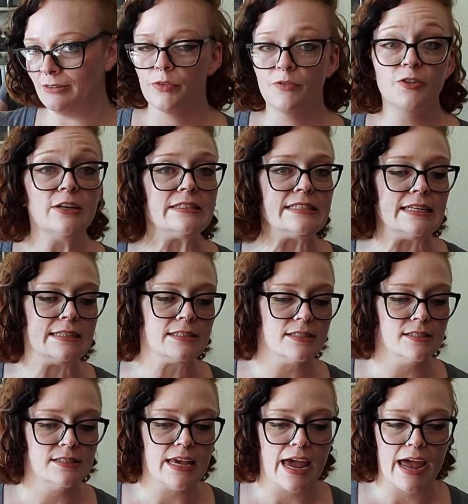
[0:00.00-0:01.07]
For instance,
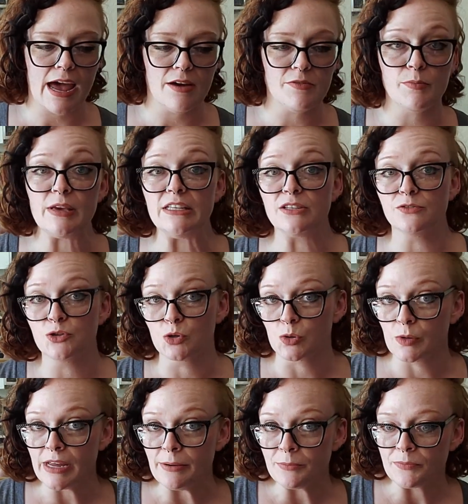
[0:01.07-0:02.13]
say I have a piece of
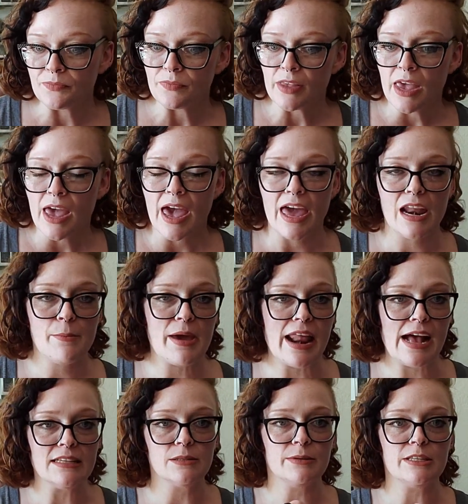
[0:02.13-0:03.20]
jewelry and I might
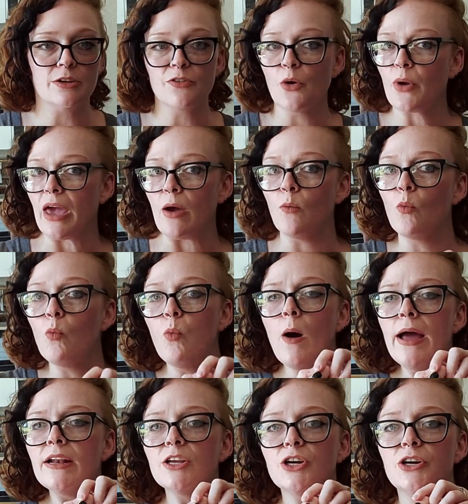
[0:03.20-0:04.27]
ask myself, okay,
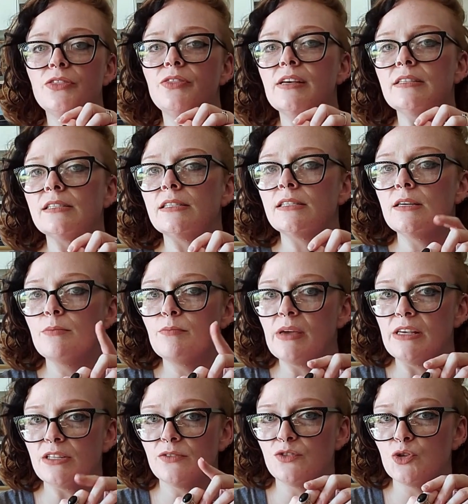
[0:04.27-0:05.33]
what could this
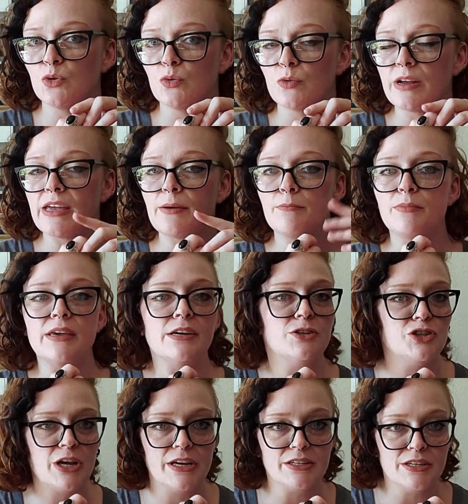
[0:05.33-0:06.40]
piece of jewelry be
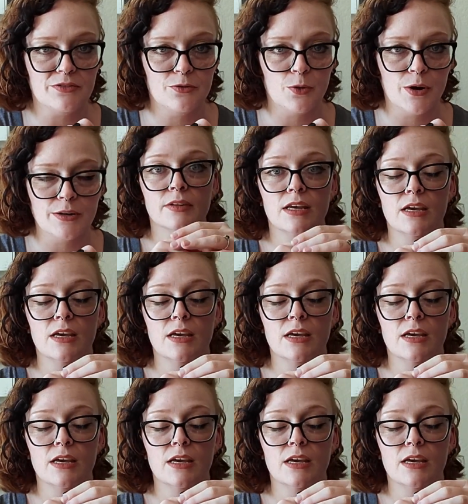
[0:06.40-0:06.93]
enchanted for?